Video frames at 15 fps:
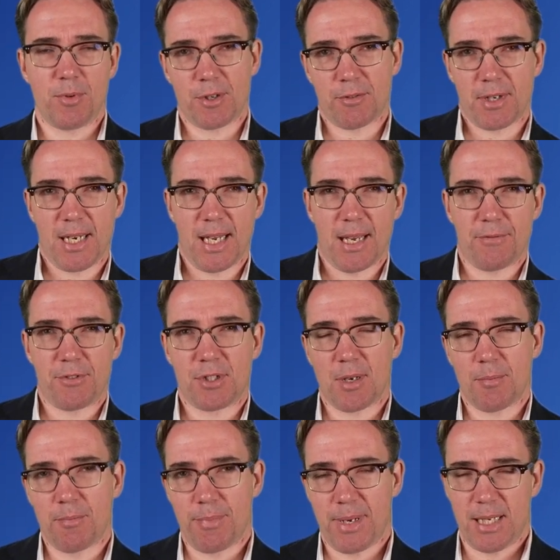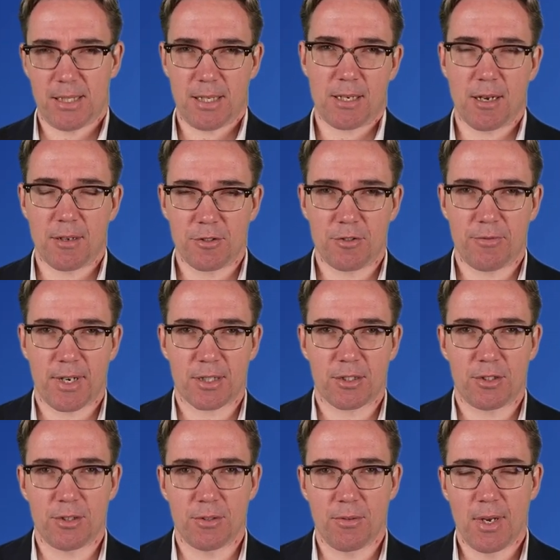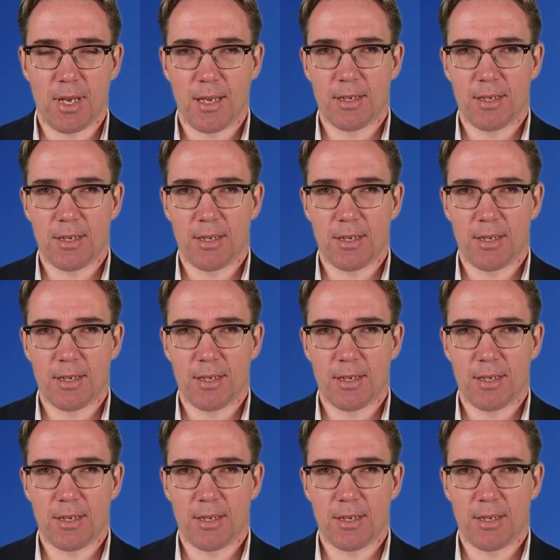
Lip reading: We already have some basic constructs to